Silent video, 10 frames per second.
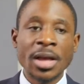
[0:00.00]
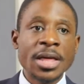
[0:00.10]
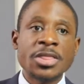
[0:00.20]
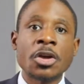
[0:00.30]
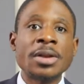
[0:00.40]

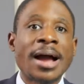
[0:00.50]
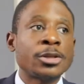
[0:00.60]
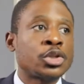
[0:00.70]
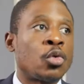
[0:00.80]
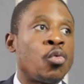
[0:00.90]
they're not
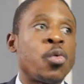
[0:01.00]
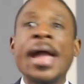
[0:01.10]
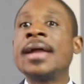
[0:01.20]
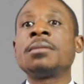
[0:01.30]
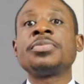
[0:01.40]
just
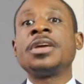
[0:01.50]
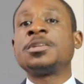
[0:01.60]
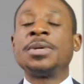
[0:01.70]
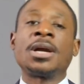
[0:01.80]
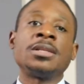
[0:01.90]
random things
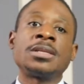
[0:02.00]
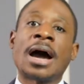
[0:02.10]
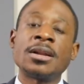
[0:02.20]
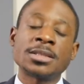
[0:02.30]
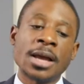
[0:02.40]
because
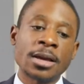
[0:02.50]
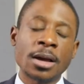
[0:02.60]
God is like,